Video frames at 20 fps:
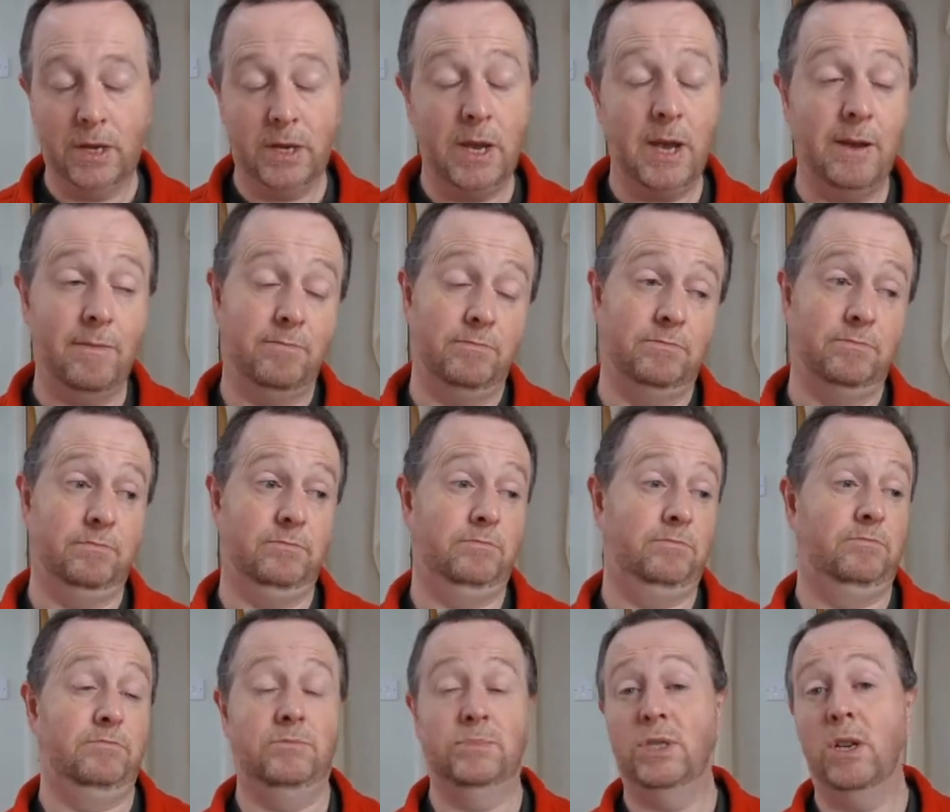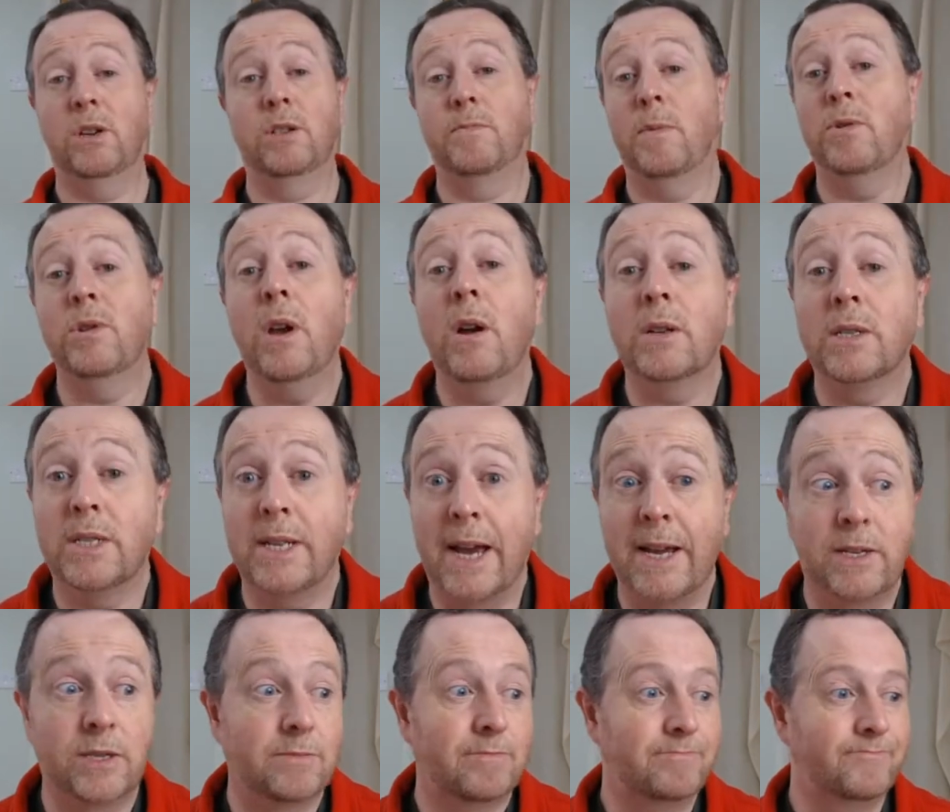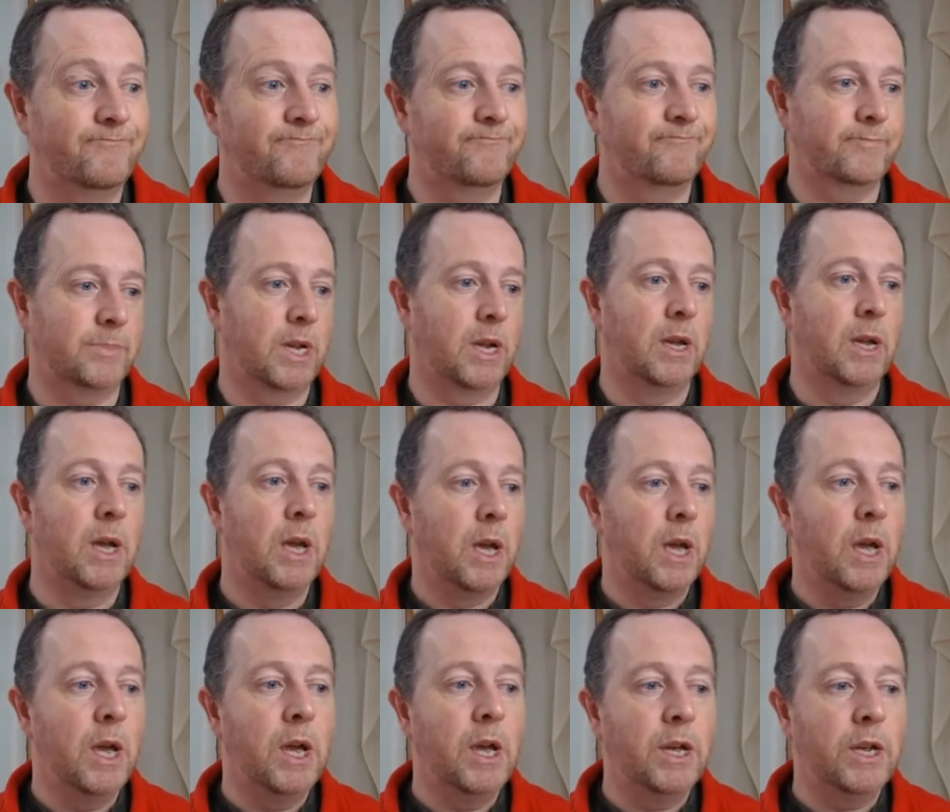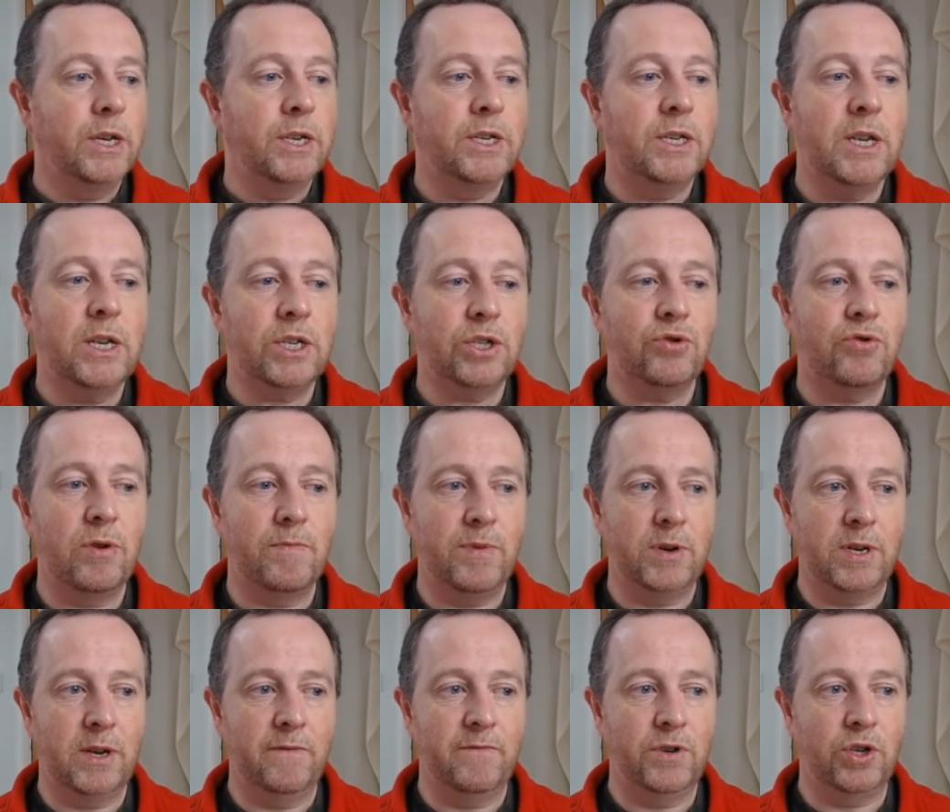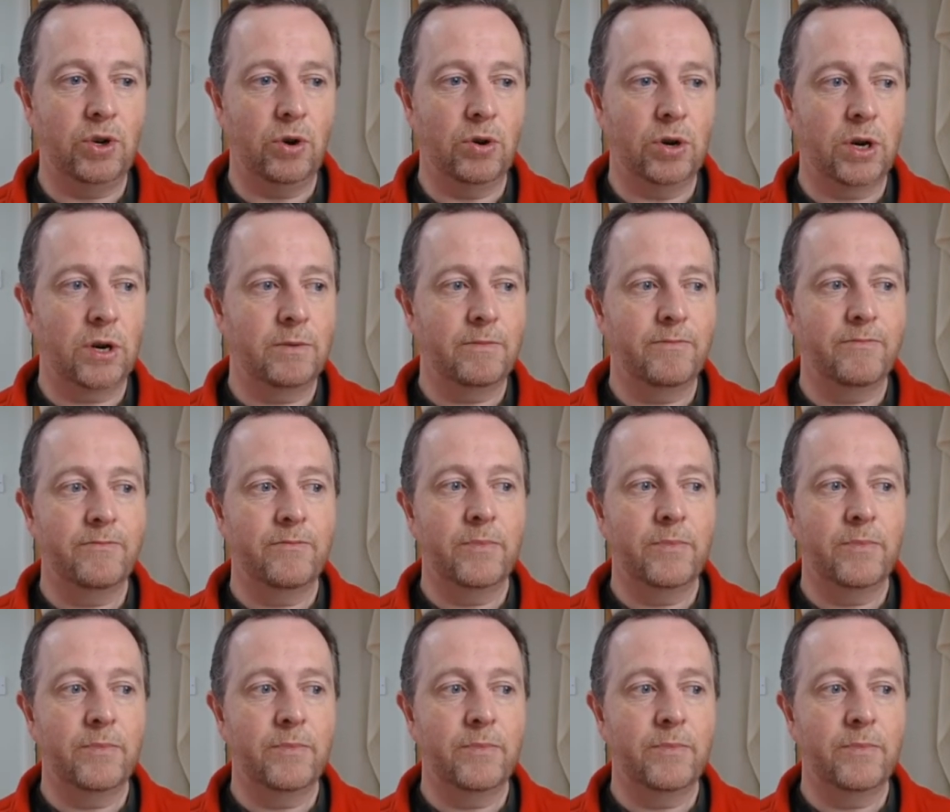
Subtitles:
Okay, so I suppose heart attacks. Distributive shock.